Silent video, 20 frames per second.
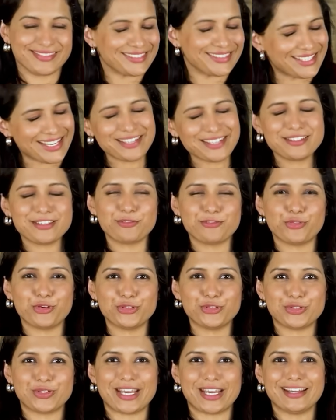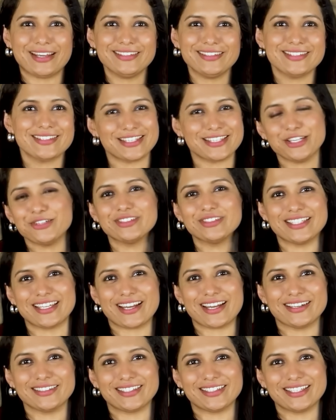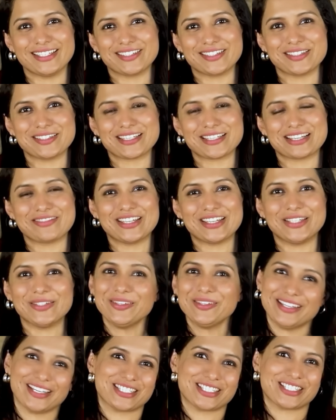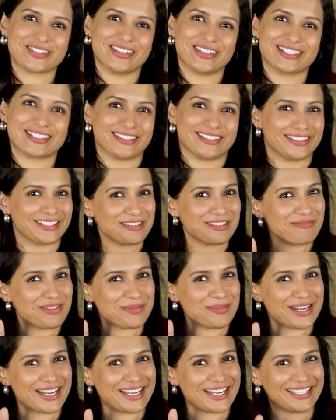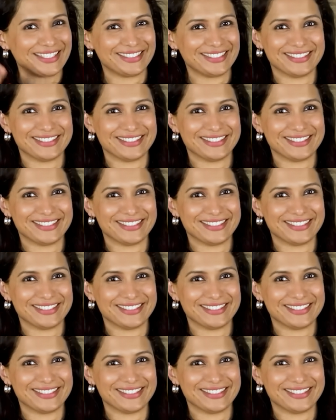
That's it for today. See you with another interesting video next week. Till then, bye-bye.